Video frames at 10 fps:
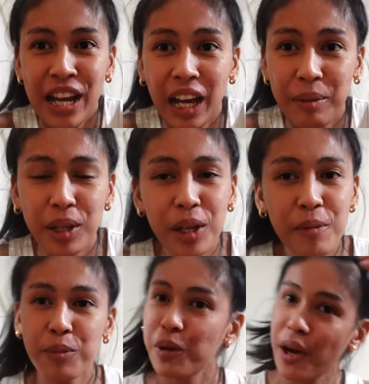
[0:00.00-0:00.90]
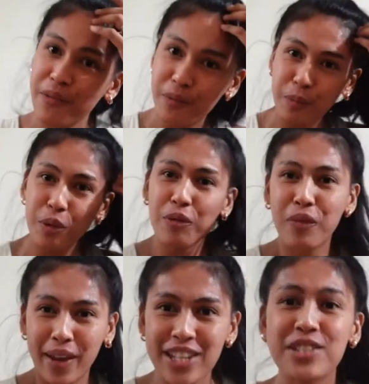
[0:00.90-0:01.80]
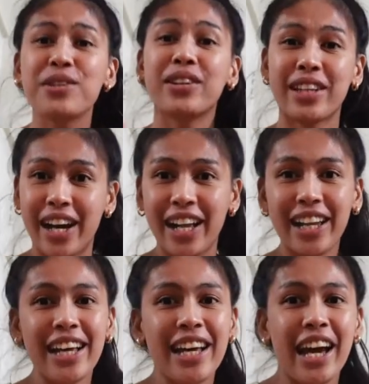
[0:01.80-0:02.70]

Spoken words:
I'm not a professional.